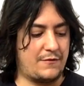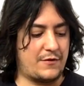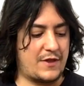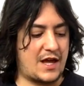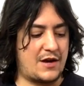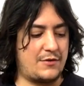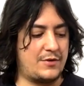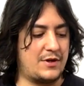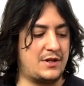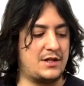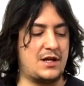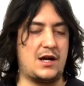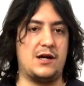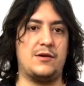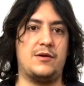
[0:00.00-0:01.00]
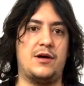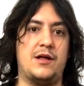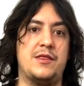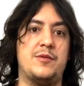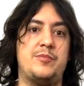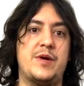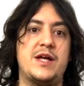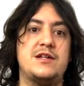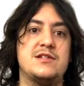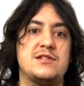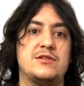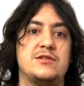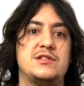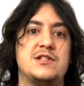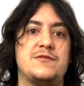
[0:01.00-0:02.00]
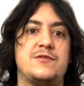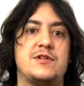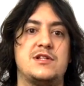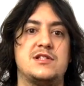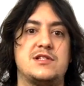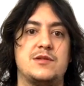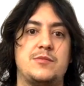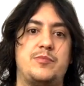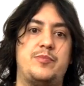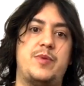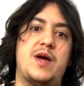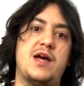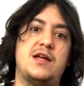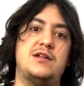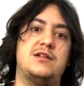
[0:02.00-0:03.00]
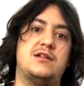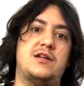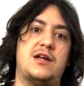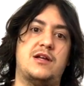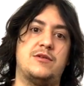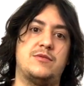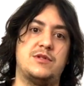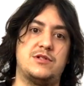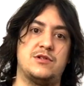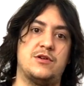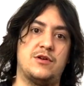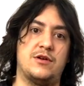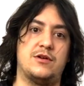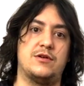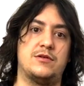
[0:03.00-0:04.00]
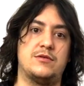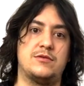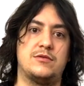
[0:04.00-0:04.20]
that one, uh, the bend is a little different. It's a bend and return.